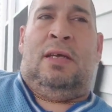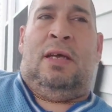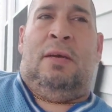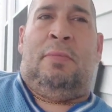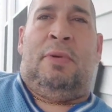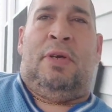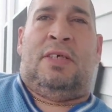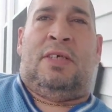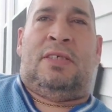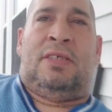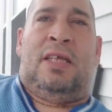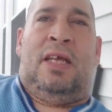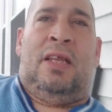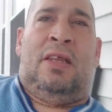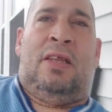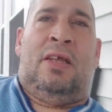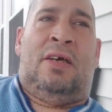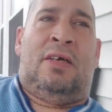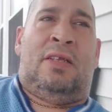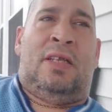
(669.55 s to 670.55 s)
And because they
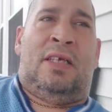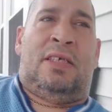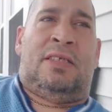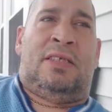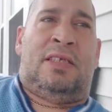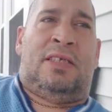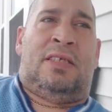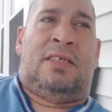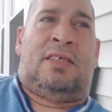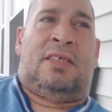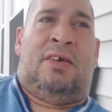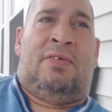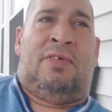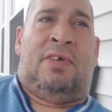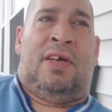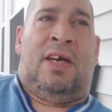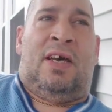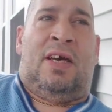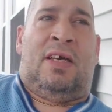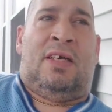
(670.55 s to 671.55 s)
lugged like six or
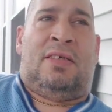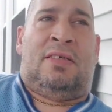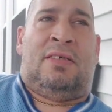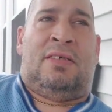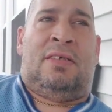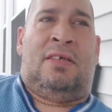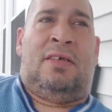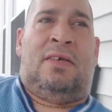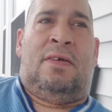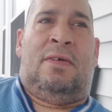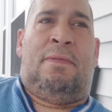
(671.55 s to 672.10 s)
seven guys,